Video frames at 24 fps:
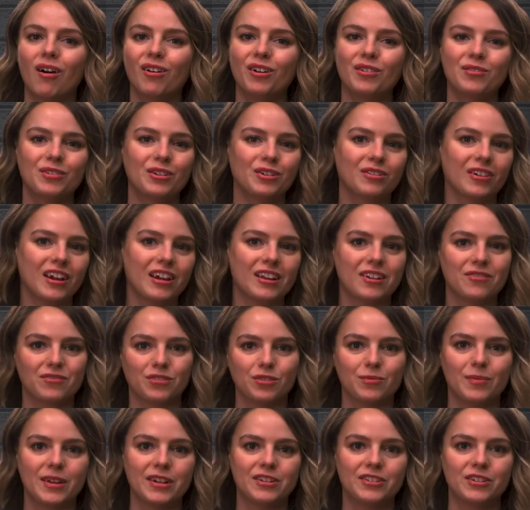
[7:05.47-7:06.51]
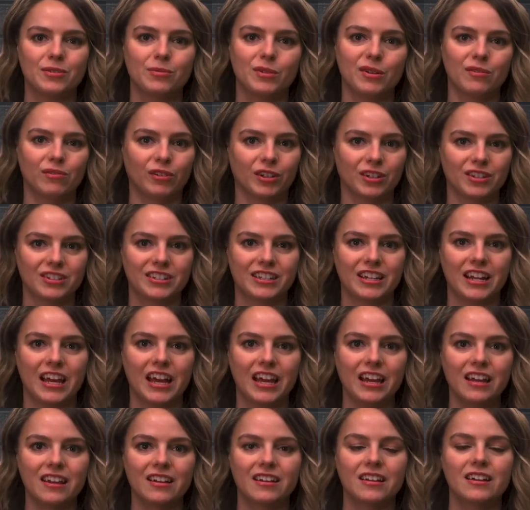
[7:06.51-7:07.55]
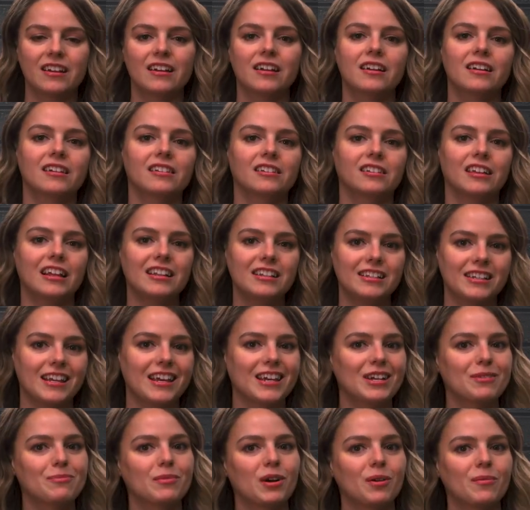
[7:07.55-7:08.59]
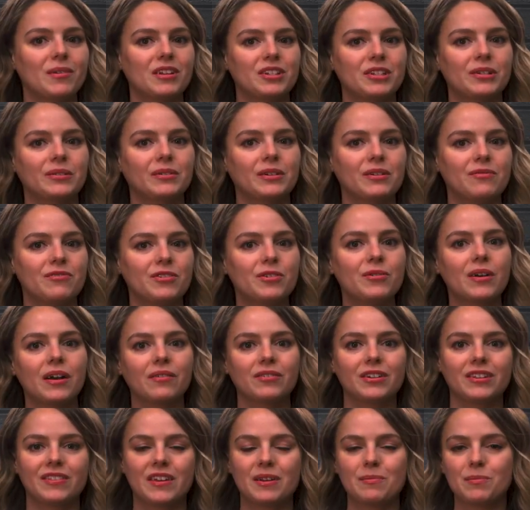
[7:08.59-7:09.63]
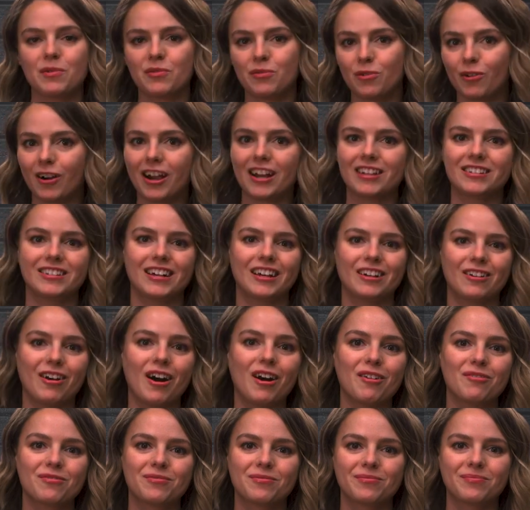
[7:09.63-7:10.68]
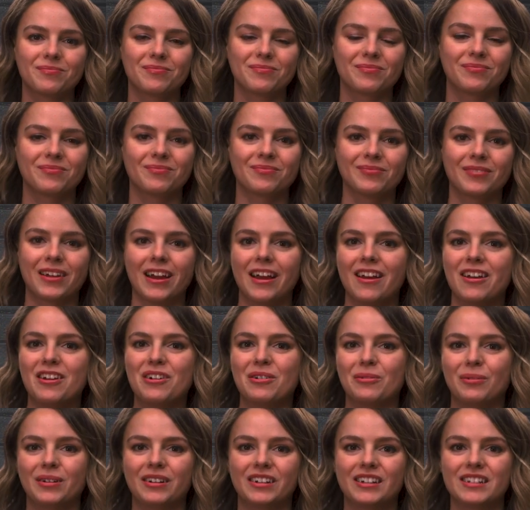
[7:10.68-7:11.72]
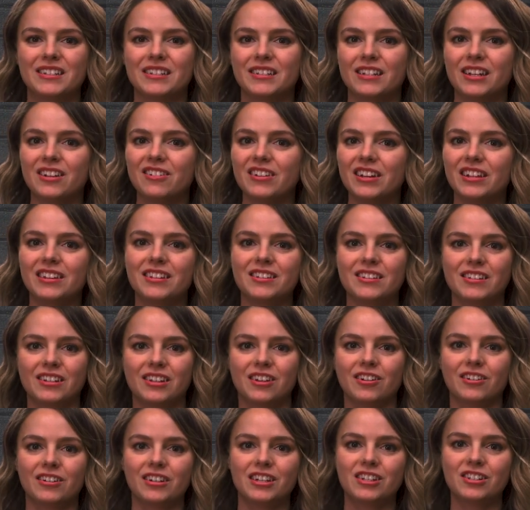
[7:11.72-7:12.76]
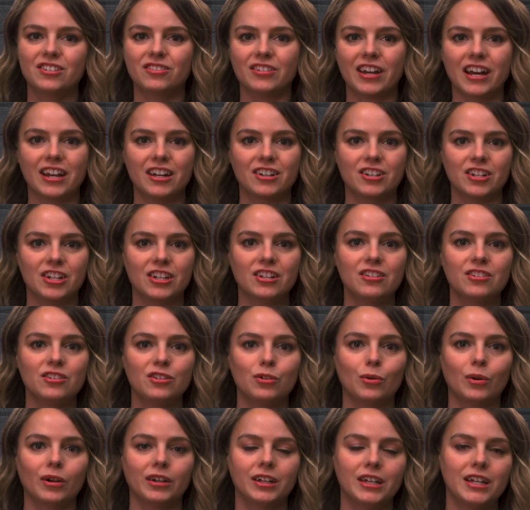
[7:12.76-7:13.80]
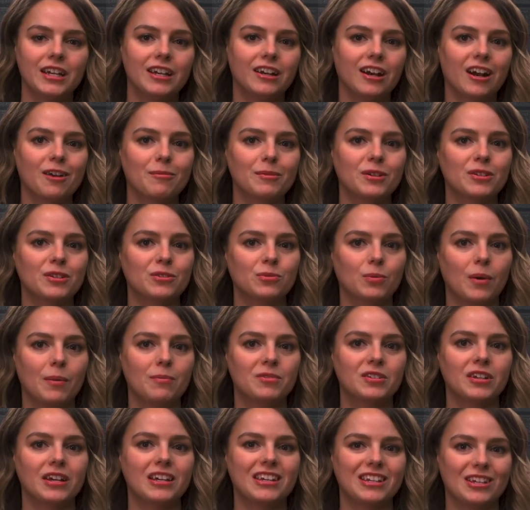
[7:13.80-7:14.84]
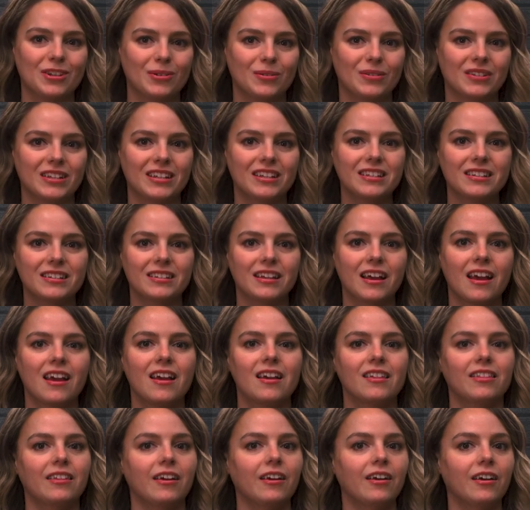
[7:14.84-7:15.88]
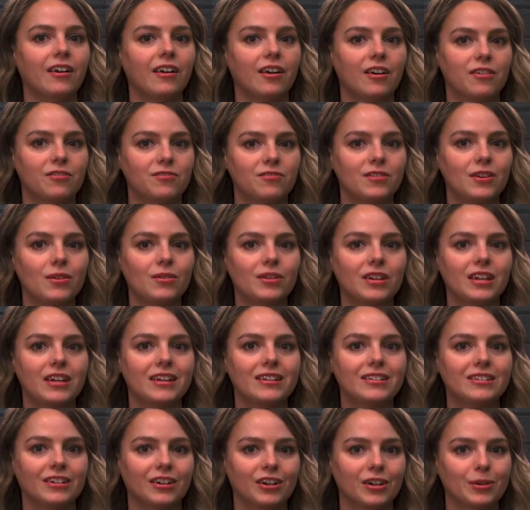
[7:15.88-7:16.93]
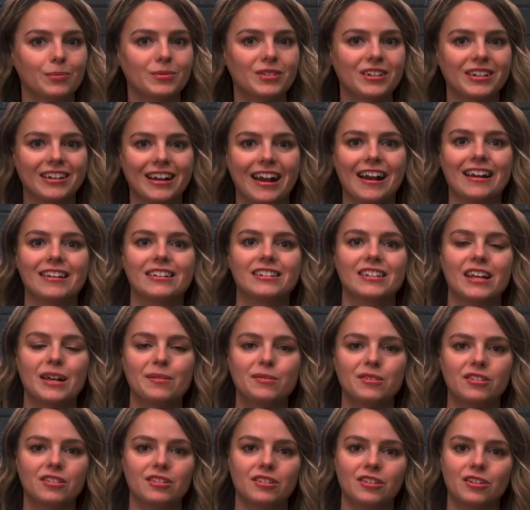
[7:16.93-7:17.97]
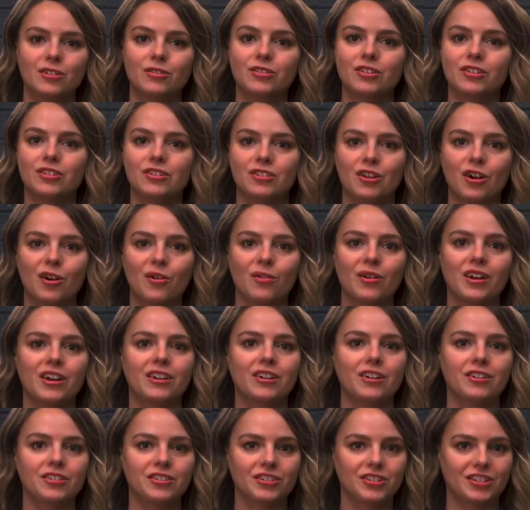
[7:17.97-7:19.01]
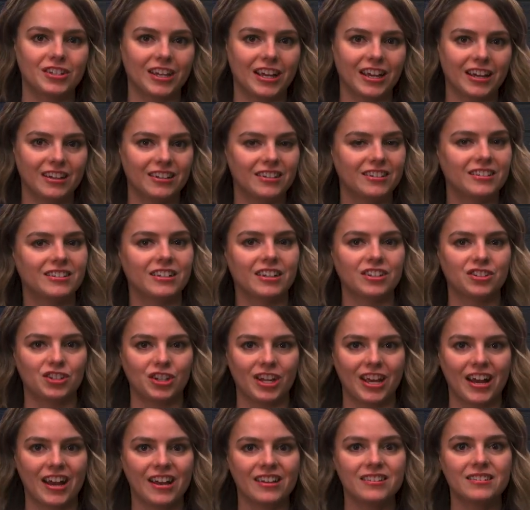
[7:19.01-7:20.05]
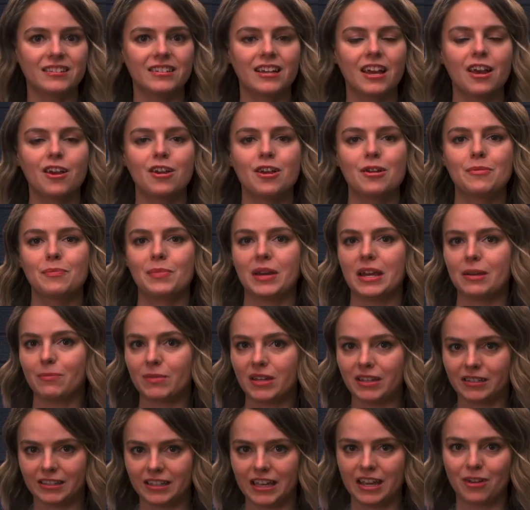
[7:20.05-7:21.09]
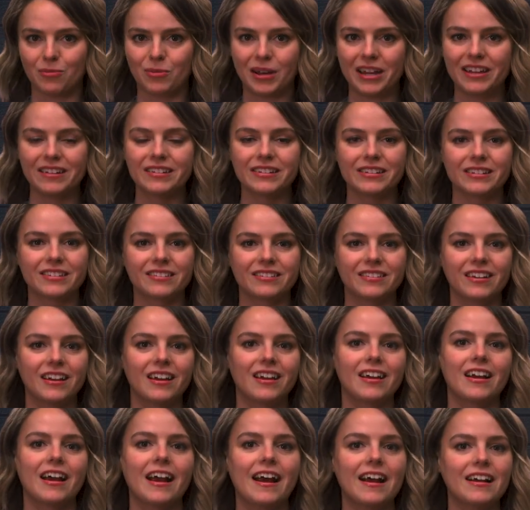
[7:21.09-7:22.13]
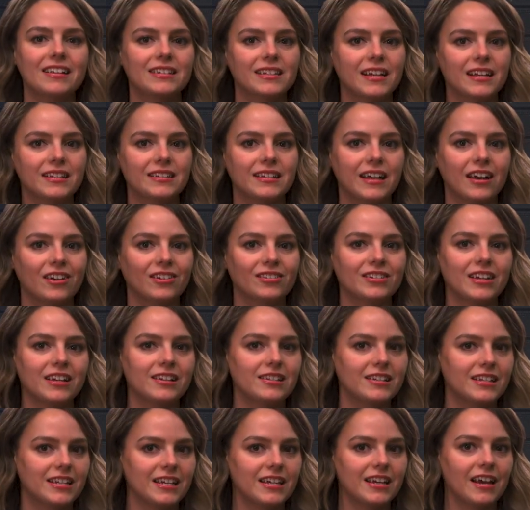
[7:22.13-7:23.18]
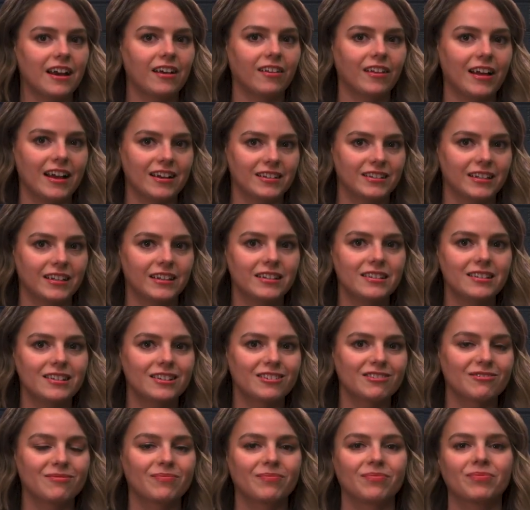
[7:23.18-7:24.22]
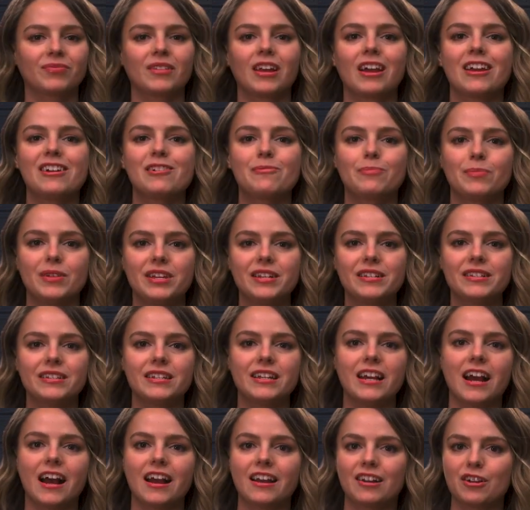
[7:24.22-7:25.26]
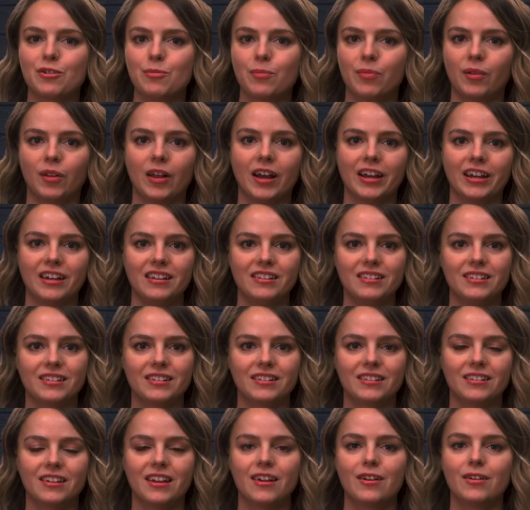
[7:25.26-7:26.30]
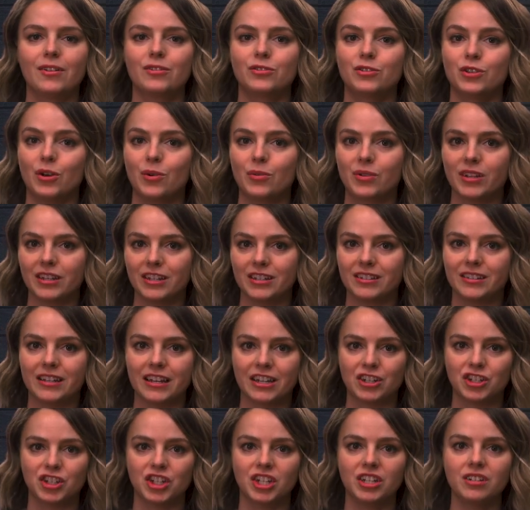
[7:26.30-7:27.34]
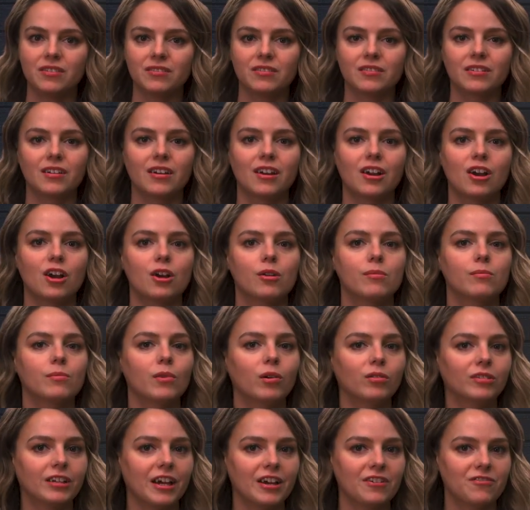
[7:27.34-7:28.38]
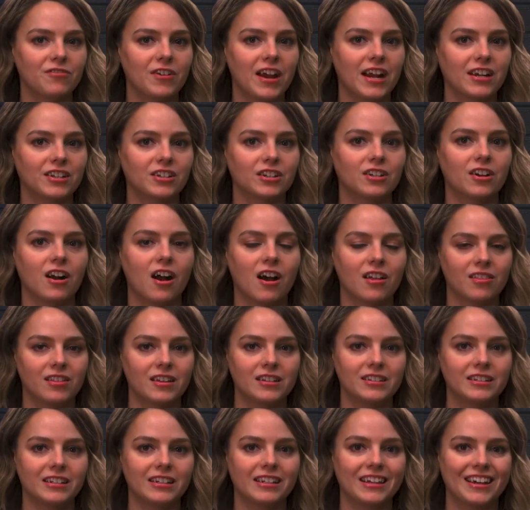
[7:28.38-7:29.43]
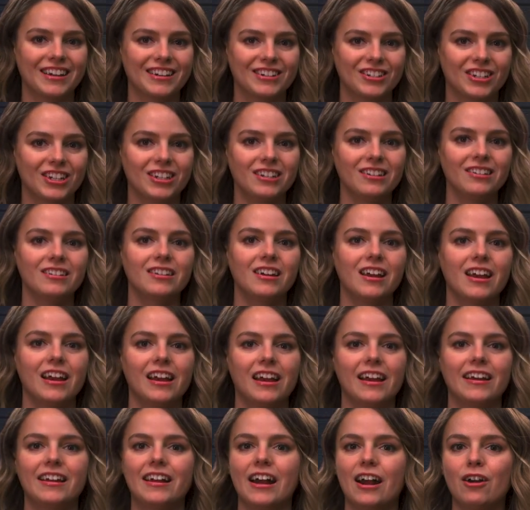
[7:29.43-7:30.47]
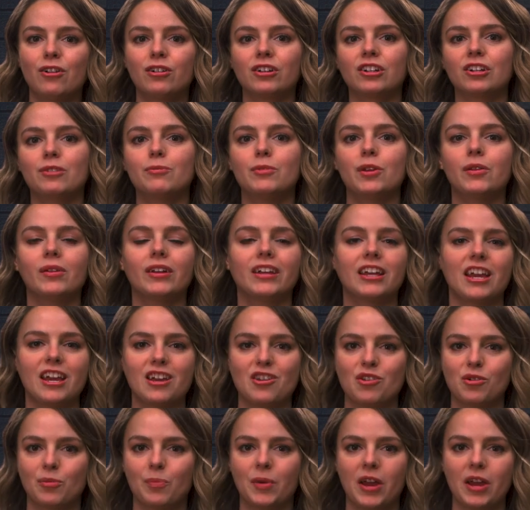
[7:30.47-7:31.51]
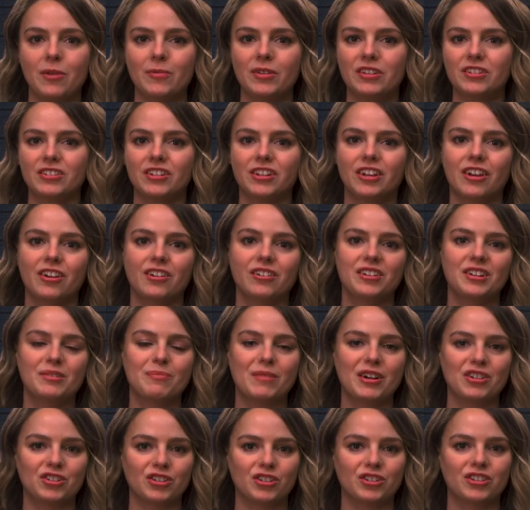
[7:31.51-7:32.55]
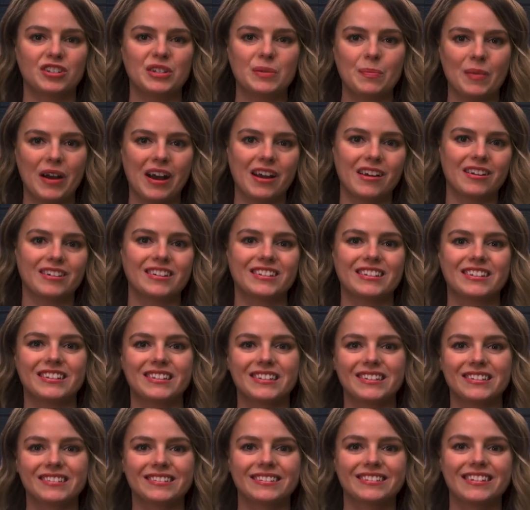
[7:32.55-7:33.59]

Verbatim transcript: all of the great information we've learned today, let's take a moment to review everything before I sign off. When considering the security strategies your e commerce website uses, there are a few key terms and concepts you should know and understand, such as payment gateways, SSLs and TLSs, PCI compliance, tokenization, multi factor authentication, and how to communicate your payment security measures to buyers.